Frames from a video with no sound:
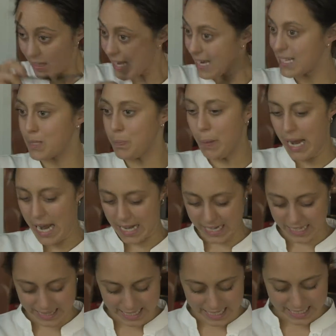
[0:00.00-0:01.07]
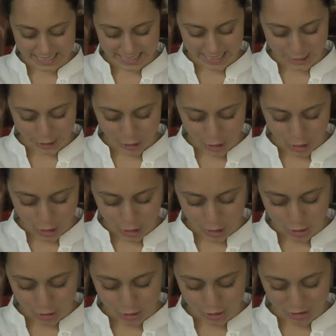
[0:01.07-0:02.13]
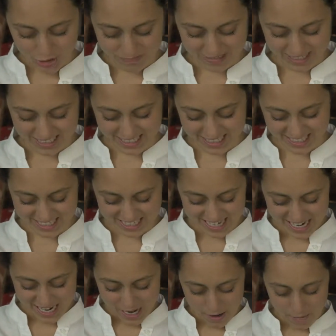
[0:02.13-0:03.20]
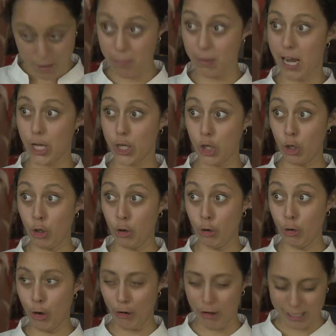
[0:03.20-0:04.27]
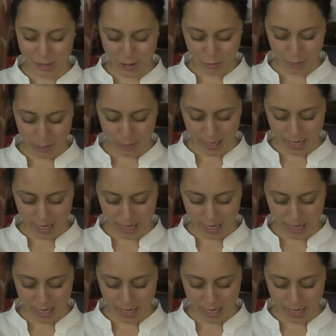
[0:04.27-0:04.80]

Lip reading: explaining these things to you. People like you don't listen to people